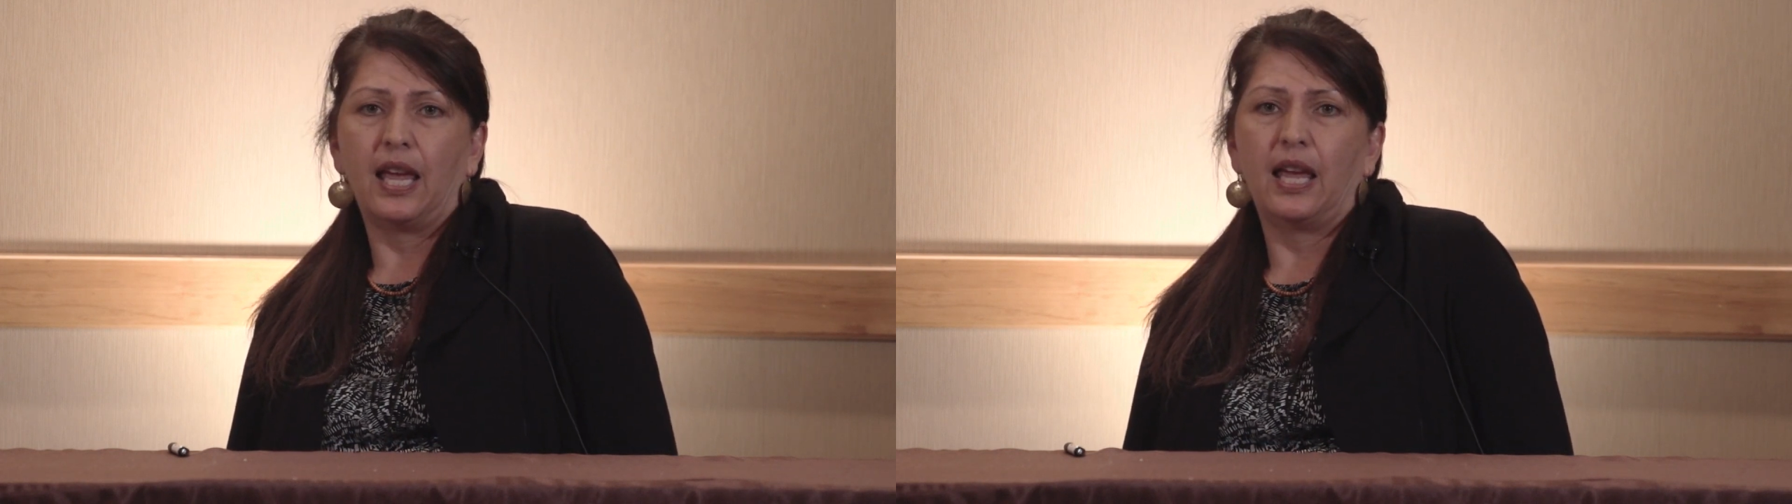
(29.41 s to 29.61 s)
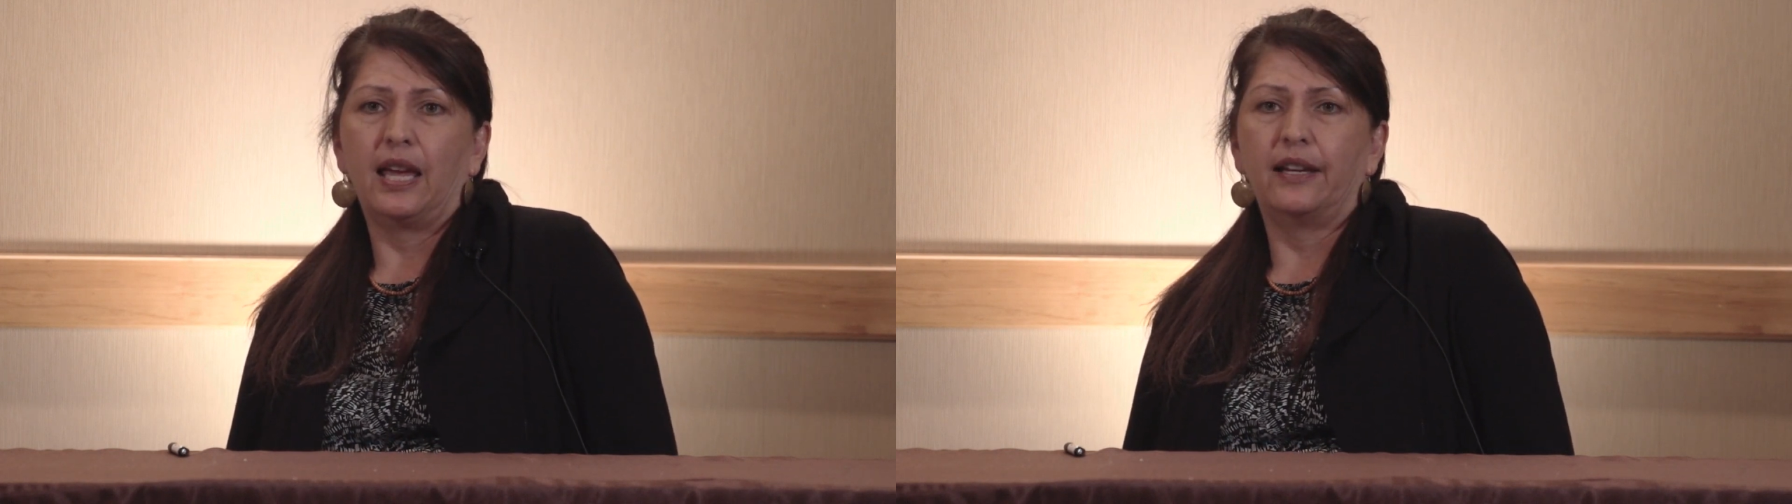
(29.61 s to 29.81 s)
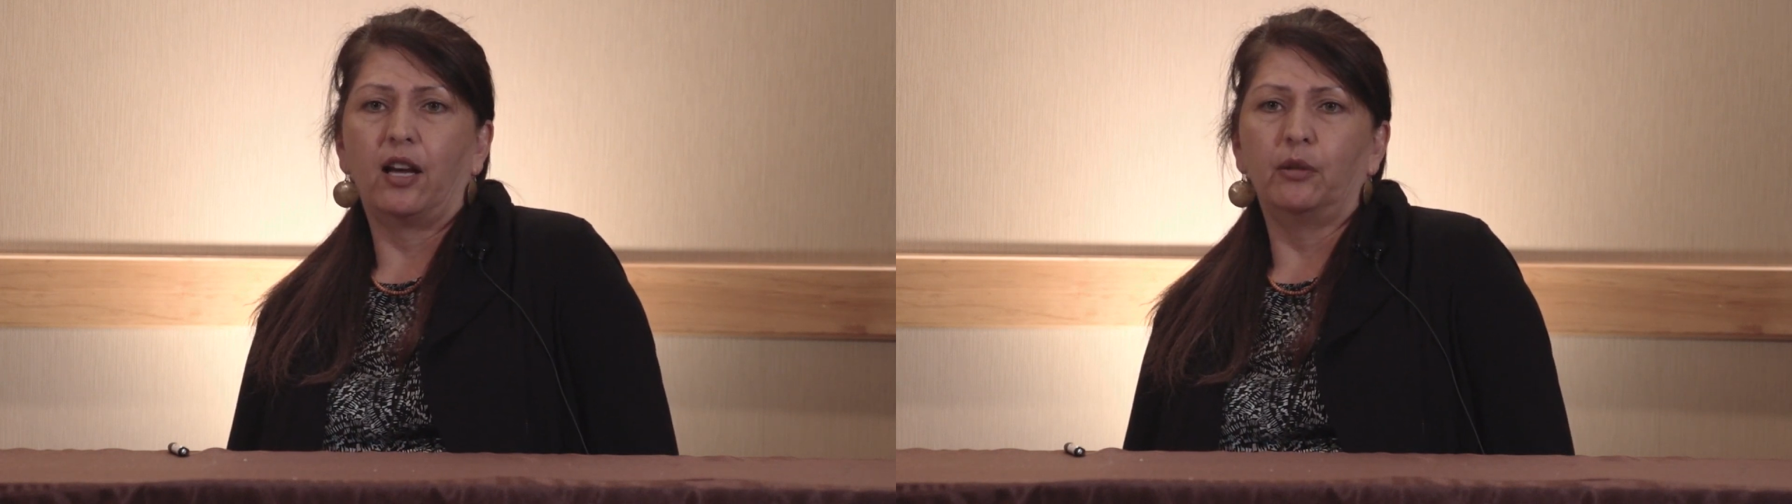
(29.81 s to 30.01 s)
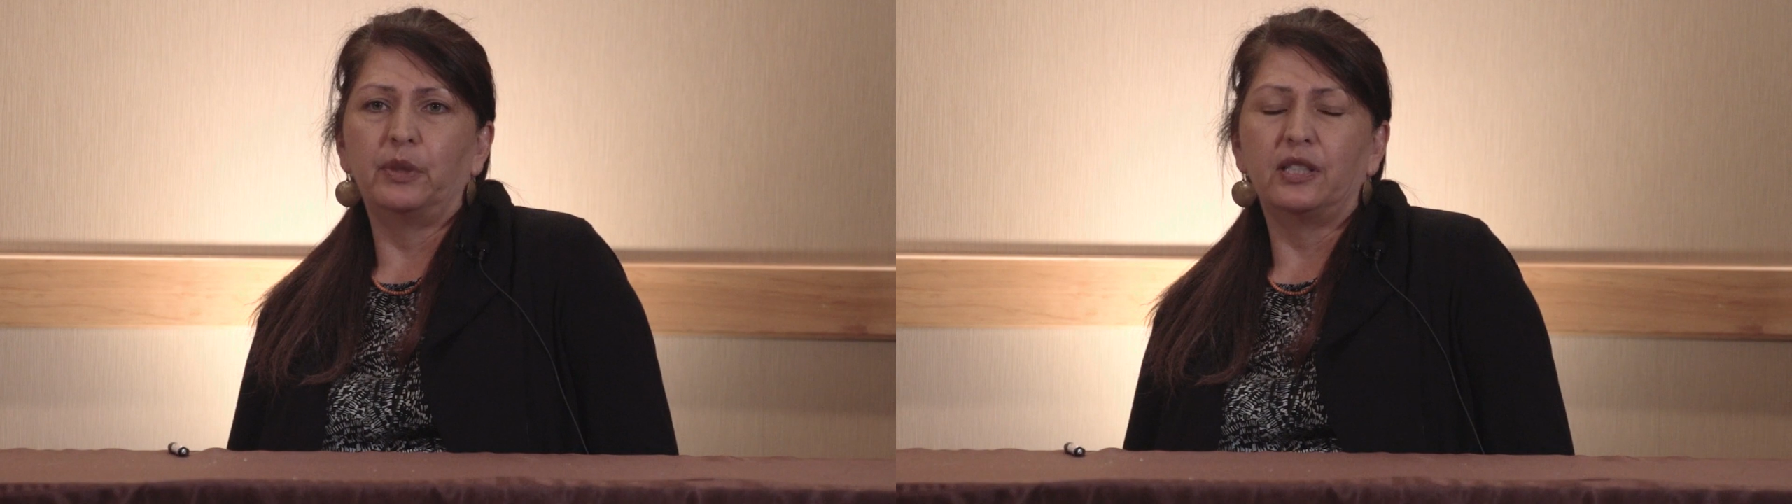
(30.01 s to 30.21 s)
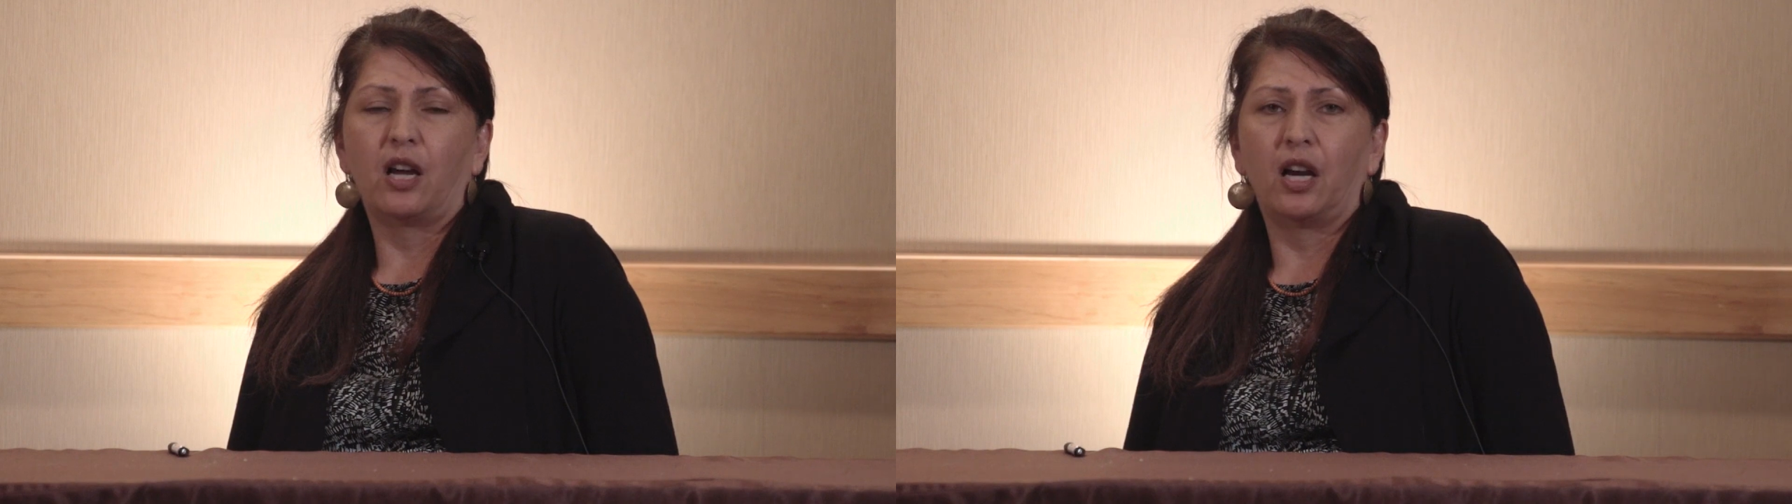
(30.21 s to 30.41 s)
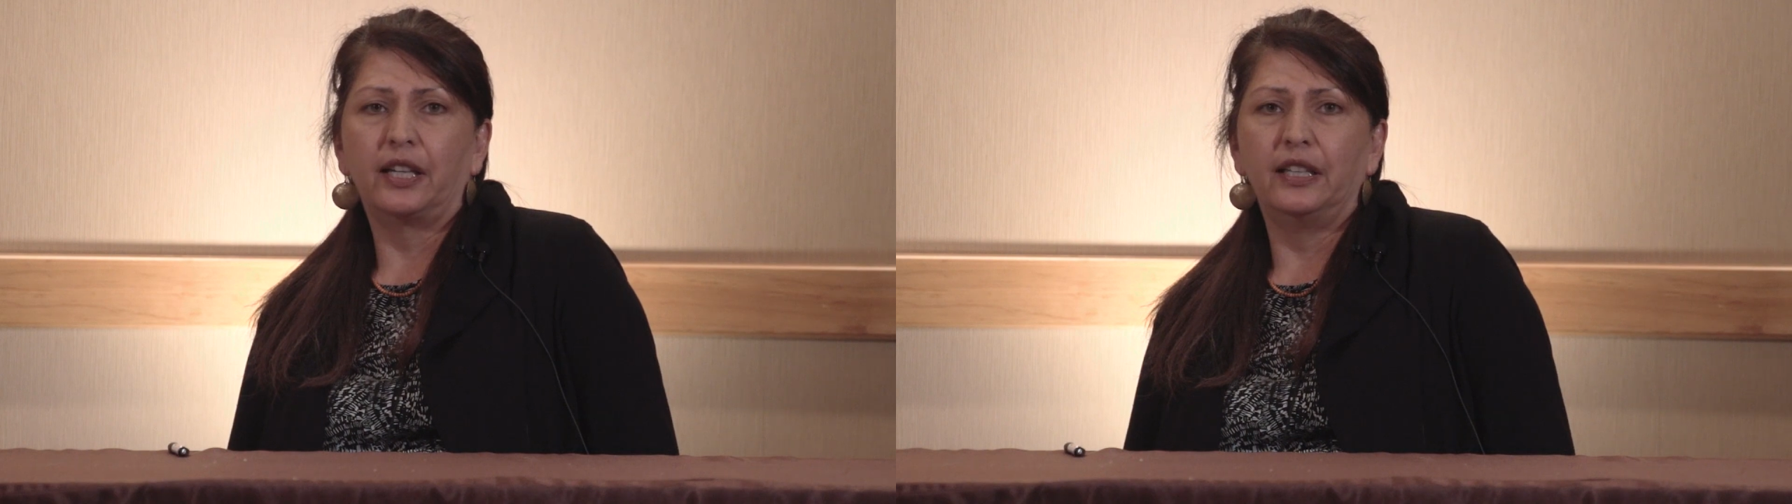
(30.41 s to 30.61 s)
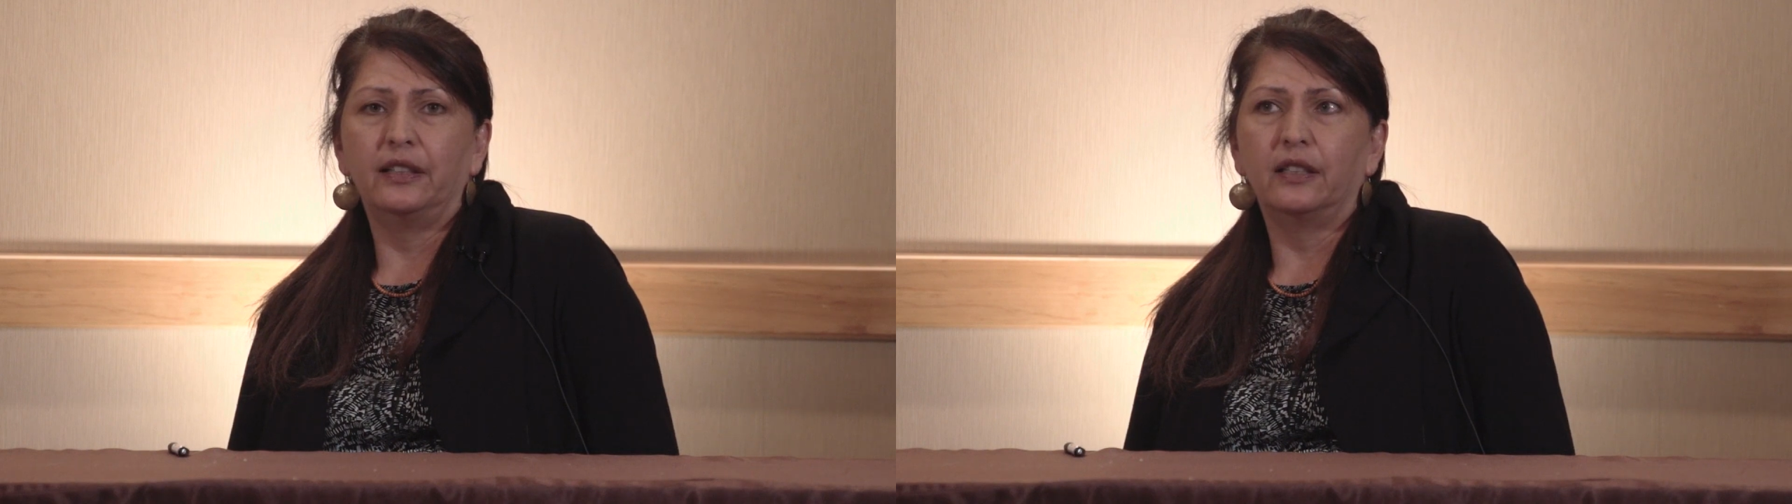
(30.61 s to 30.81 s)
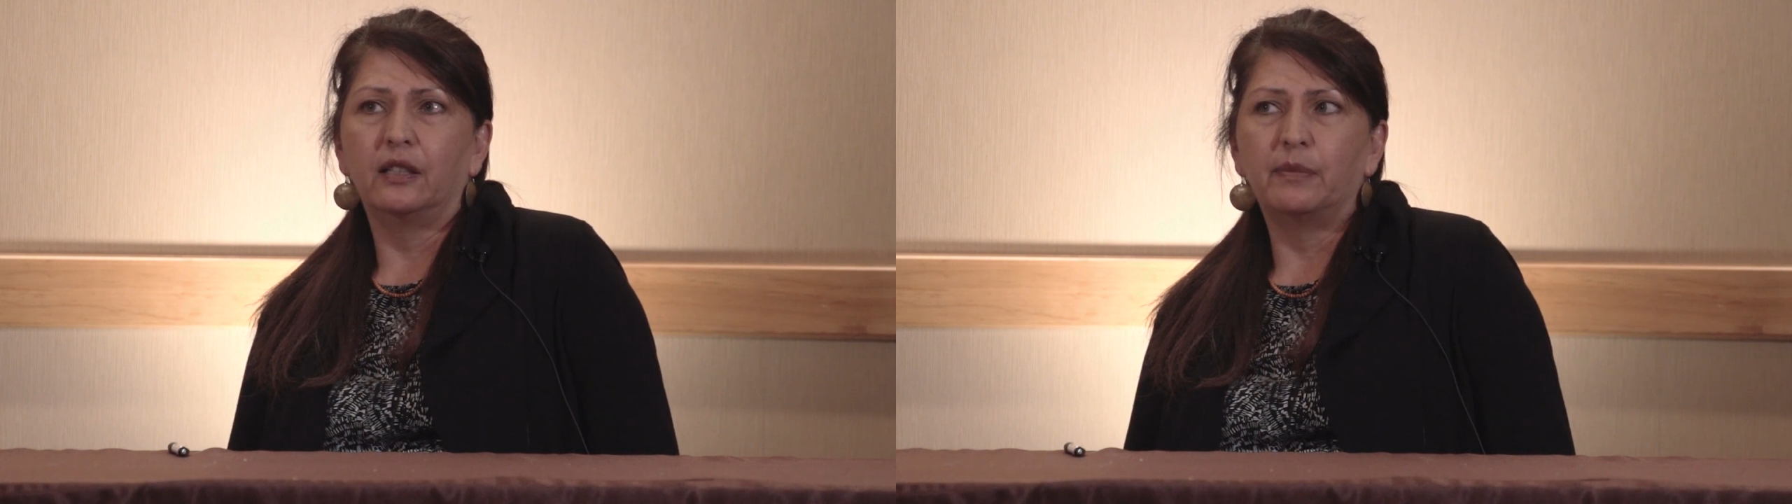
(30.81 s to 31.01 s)
and I'll be
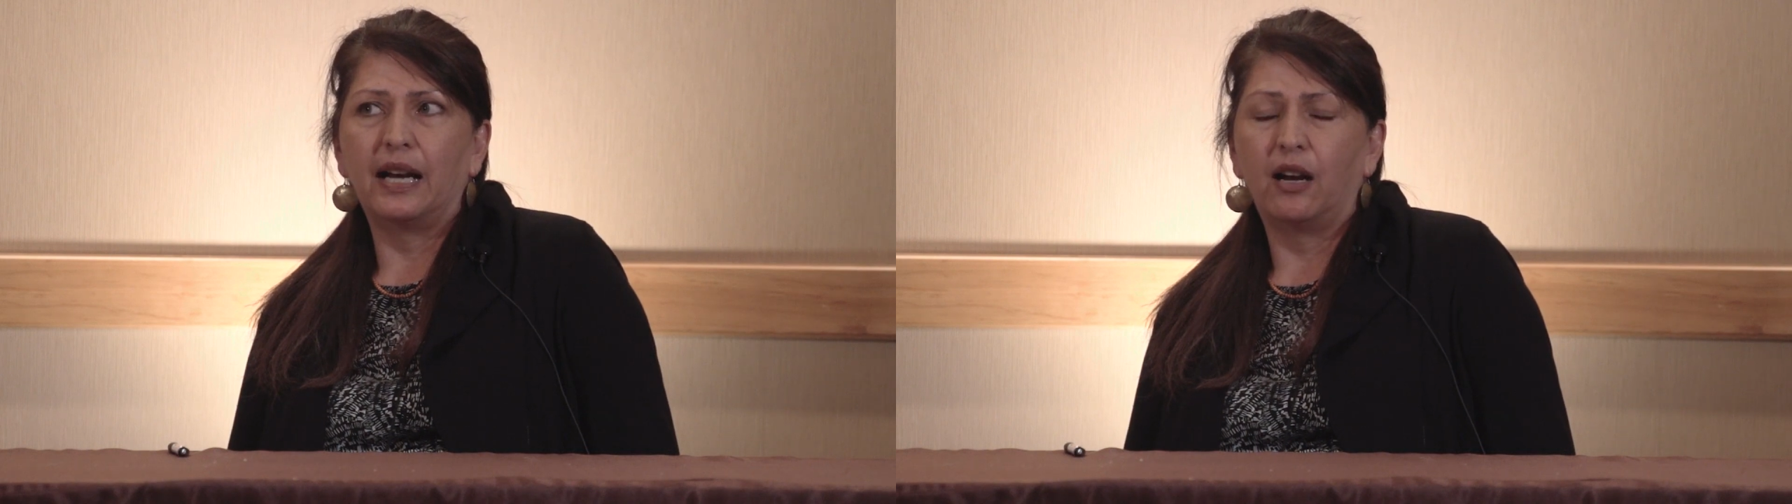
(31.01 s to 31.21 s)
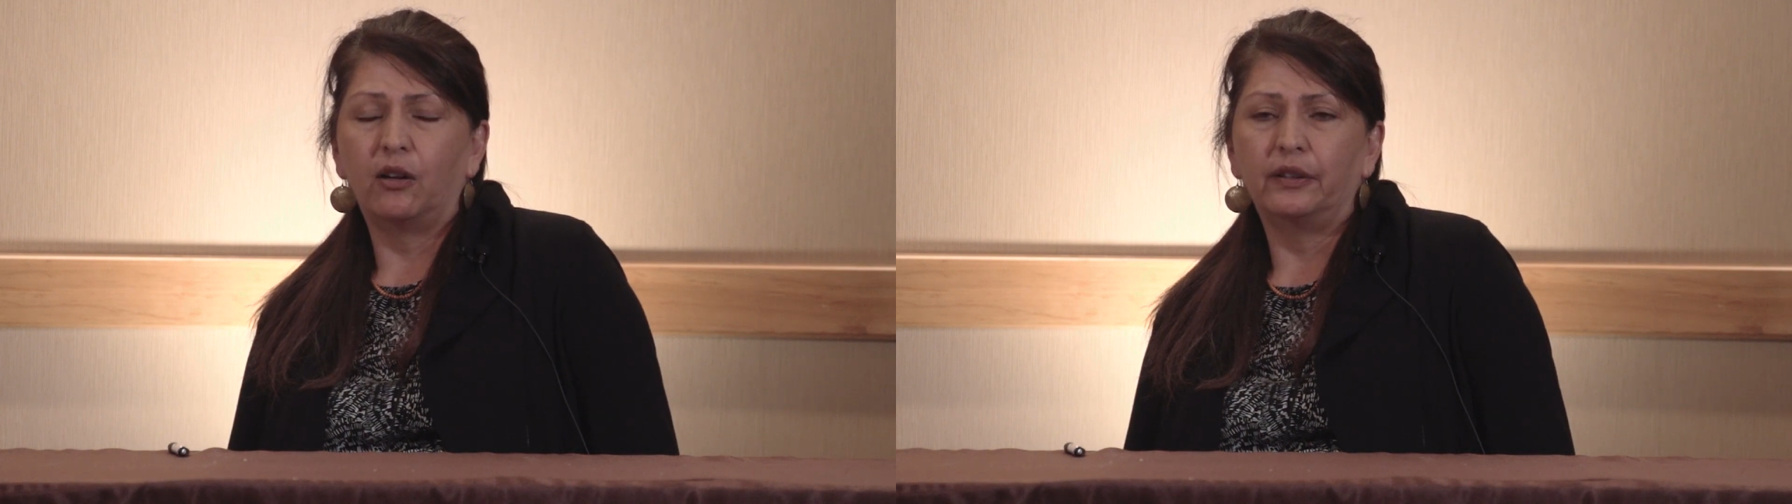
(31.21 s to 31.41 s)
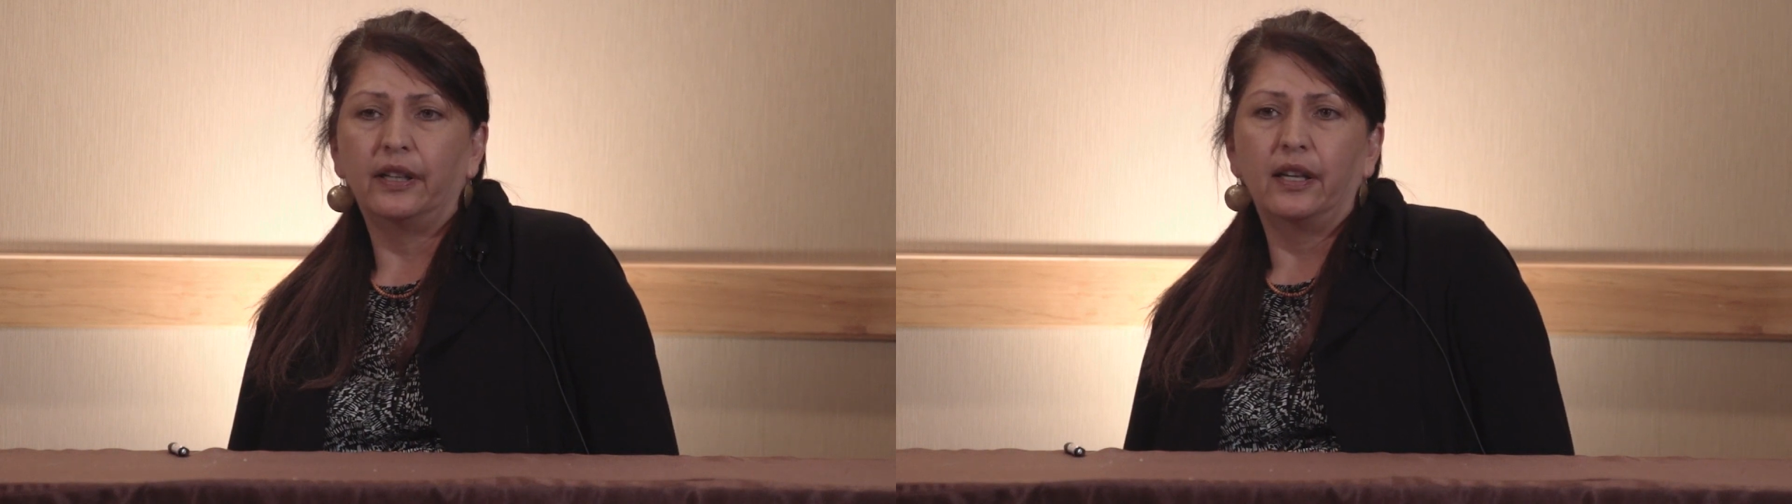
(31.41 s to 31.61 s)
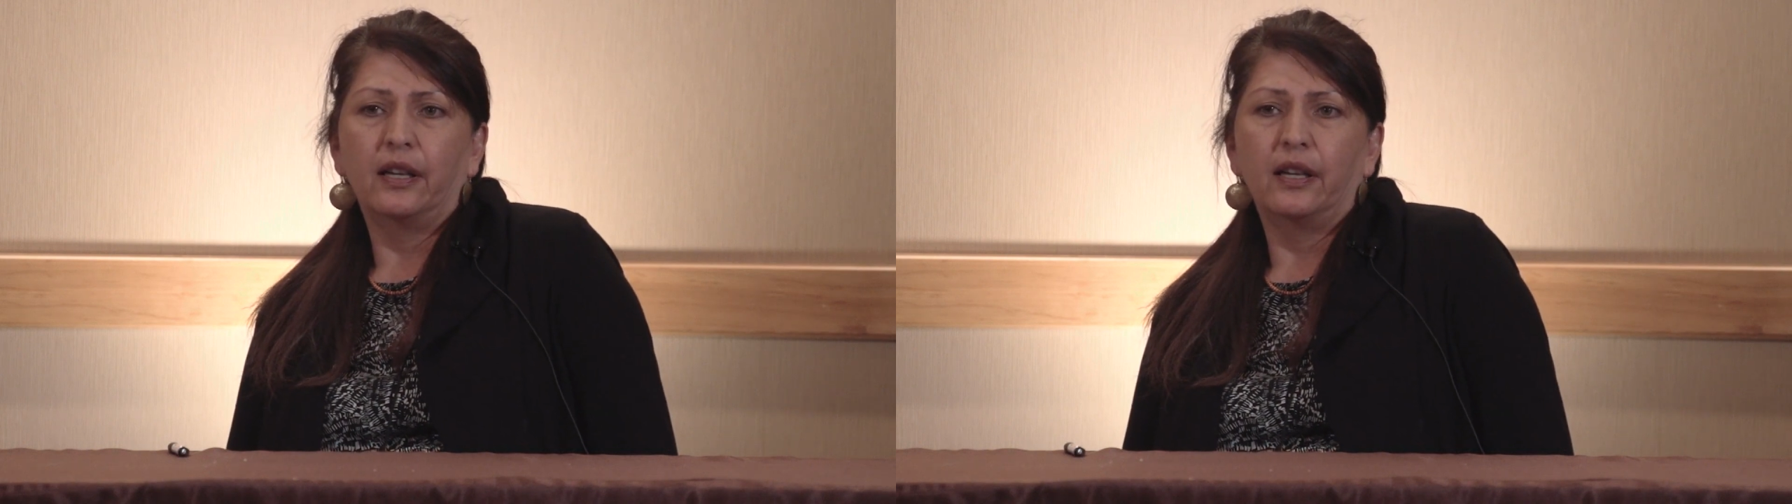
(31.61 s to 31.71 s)
talking about